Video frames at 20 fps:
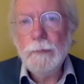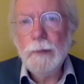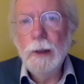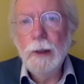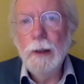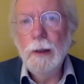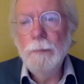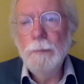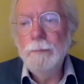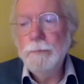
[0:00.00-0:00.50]

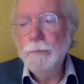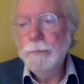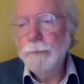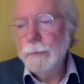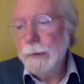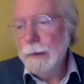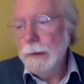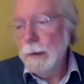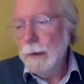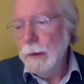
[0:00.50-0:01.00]

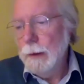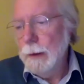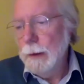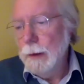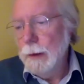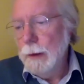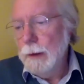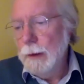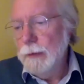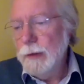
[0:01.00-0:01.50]

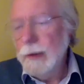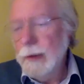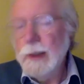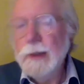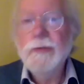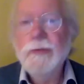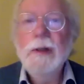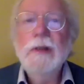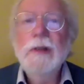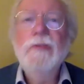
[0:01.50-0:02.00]
So
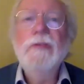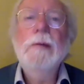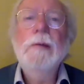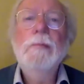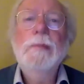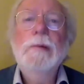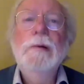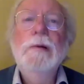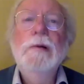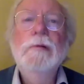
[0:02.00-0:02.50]
that's an
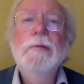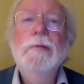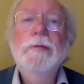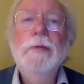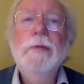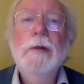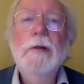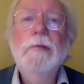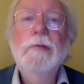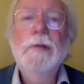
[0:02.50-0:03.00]
example of
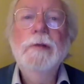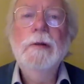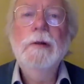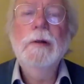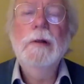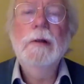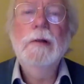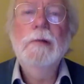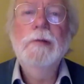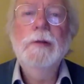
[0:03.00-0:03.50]

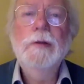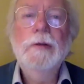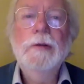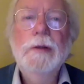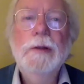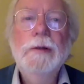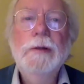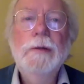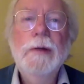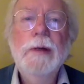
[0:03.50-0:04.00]
a
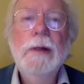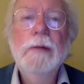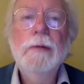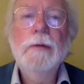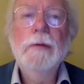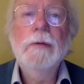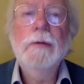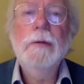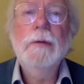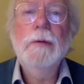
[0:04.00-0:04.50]
turnaround